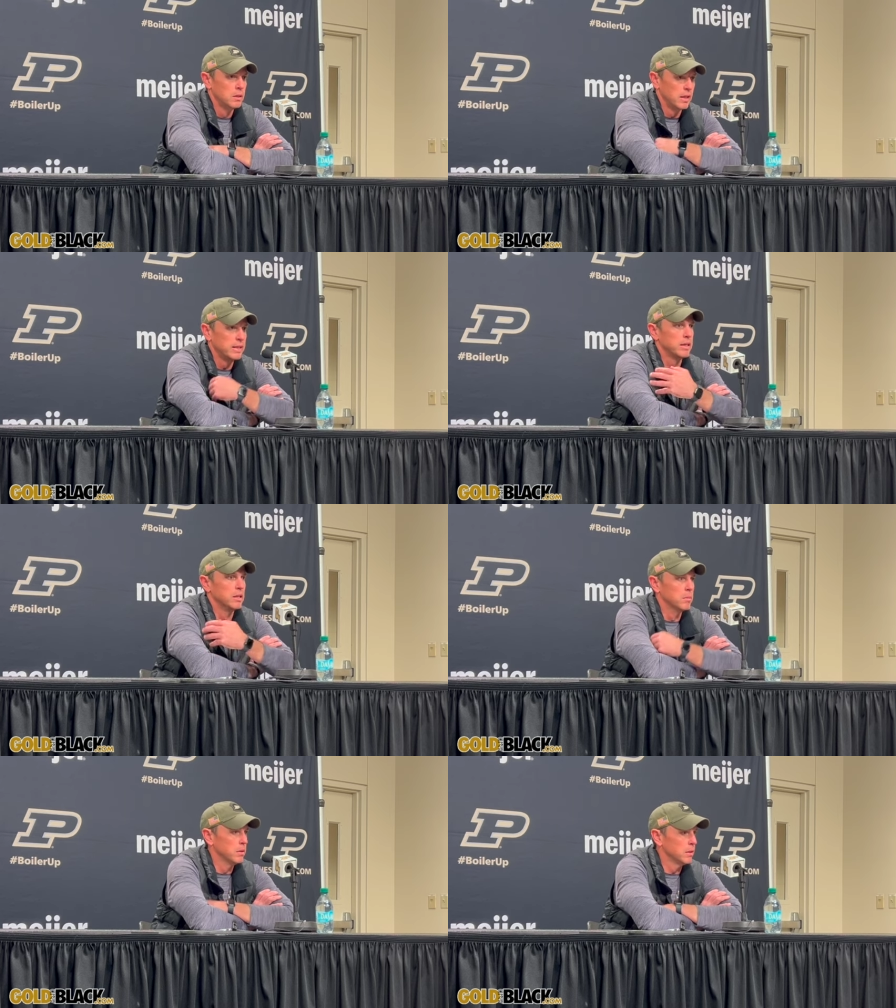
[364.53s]
like
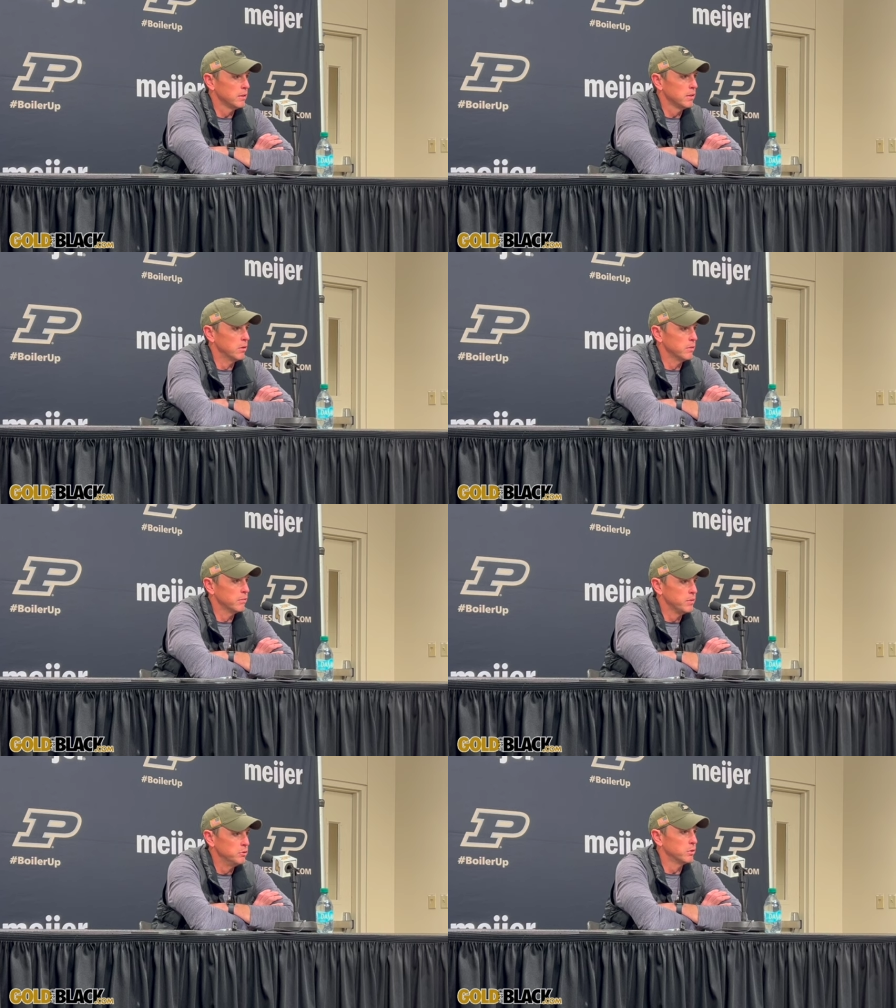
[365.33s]
him on, like, you know, in the
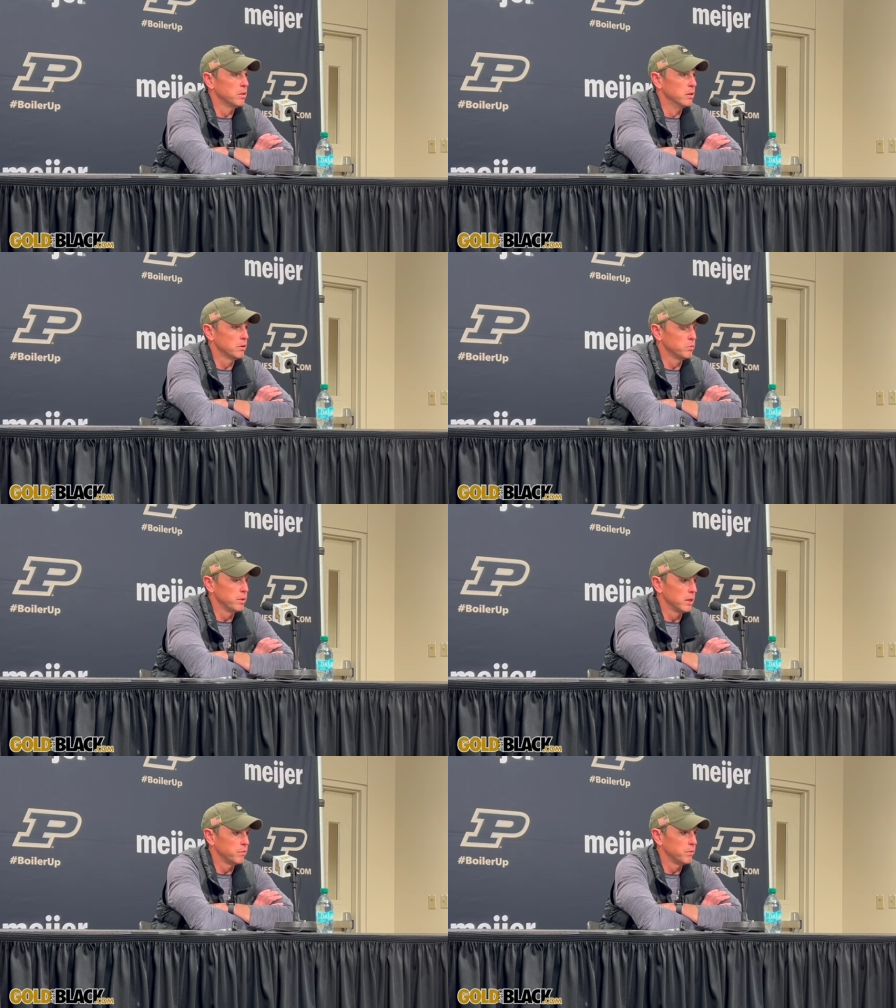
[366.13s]
future, you know, because
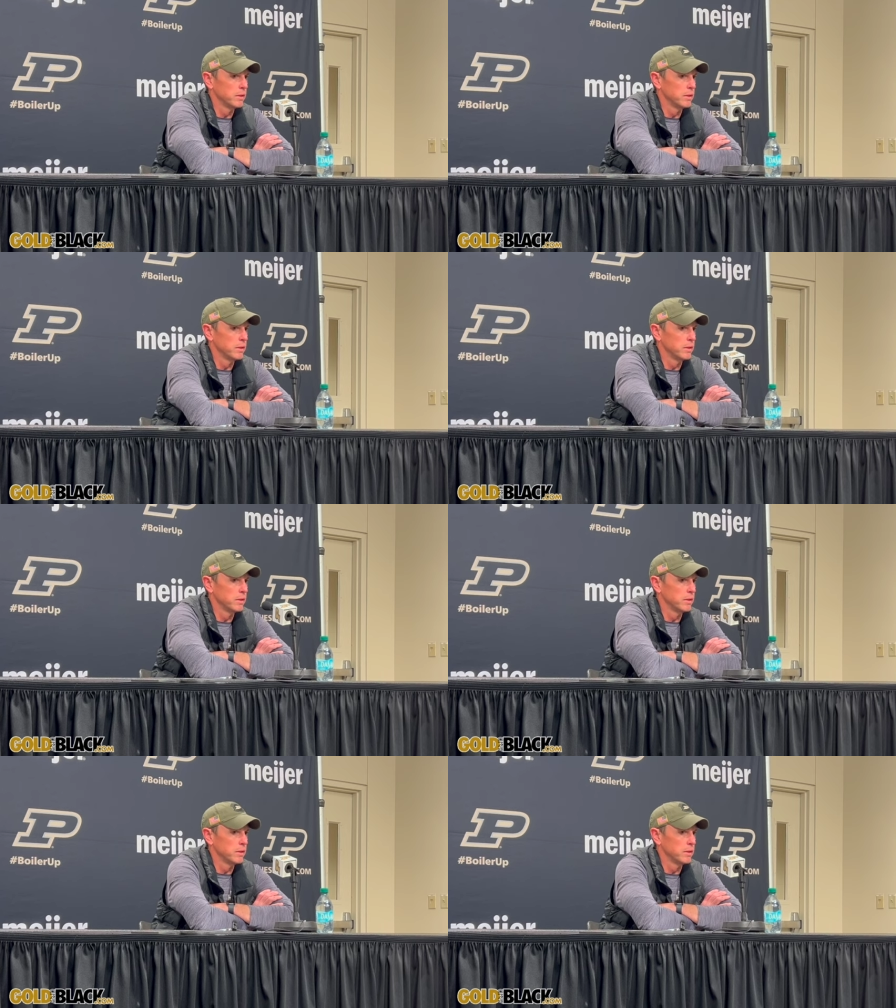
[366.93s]
we got to,